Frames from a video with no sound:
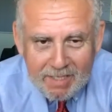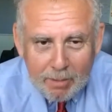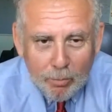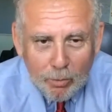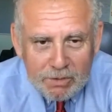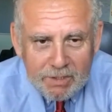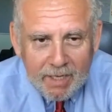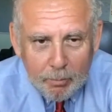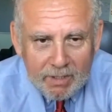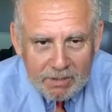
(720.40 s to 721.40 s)
that per
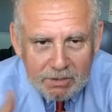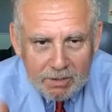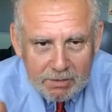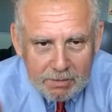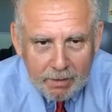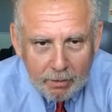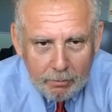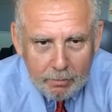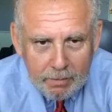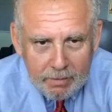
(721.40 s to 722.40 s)
se, but it's just,
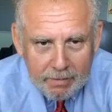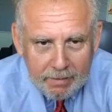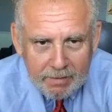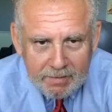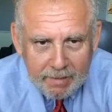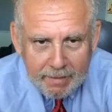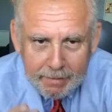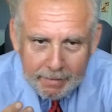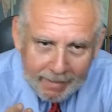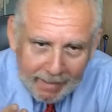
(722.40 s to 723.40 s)
it's like
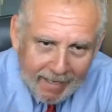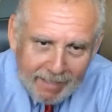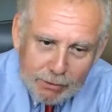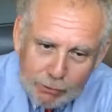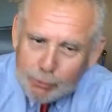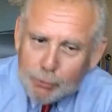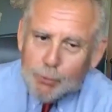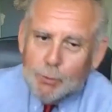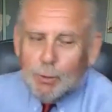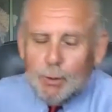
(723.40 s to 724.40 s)
it adds
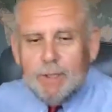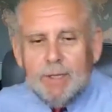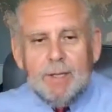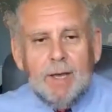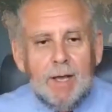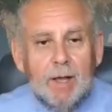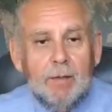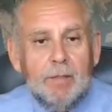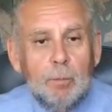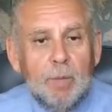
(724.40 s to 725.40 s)
to
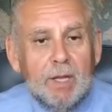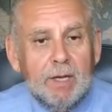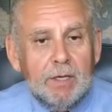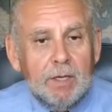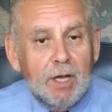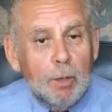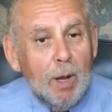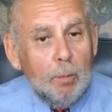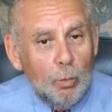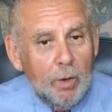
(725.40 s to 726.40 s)
the ability to come
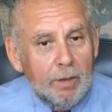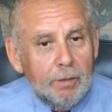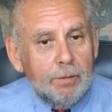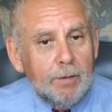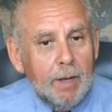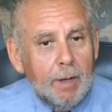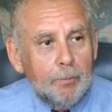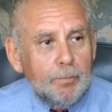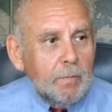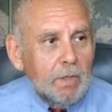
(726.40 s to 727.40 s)
up with,
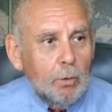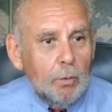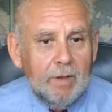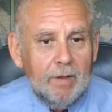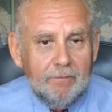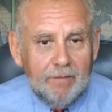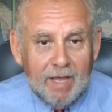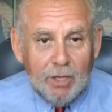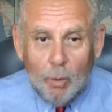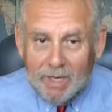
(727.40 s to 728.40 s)

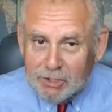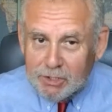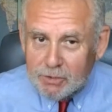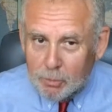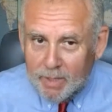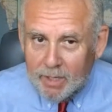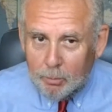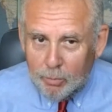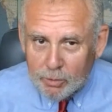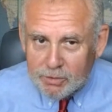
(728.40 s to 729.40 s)
evaluations about a
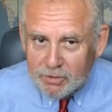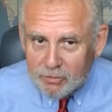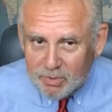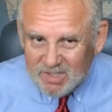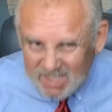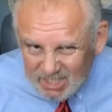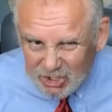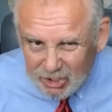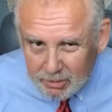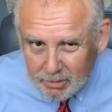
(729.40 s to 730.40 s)
person's
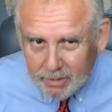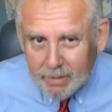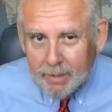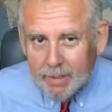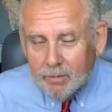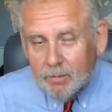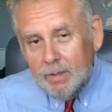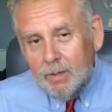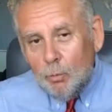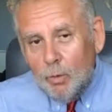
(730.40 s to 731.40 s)
position and
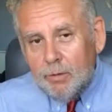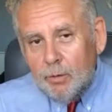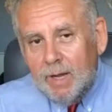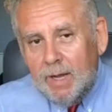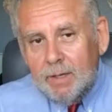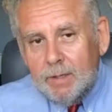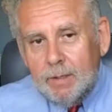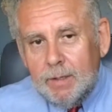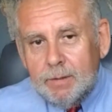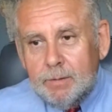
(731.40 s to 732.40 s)
whether or not
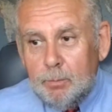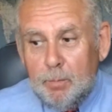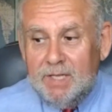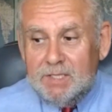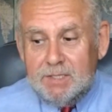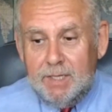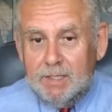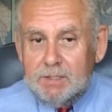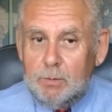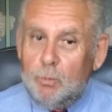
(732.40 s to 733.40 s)
it makes
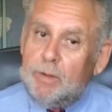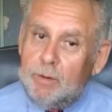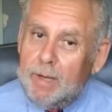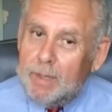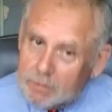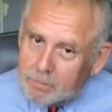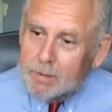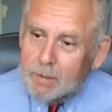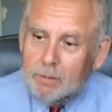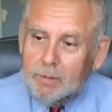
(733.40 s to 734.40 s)
sense, and whether or
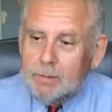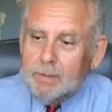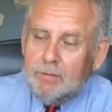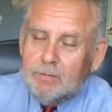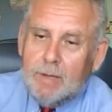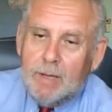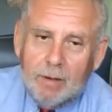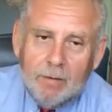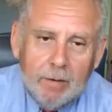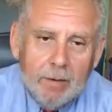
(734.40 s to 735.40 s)
not, it's a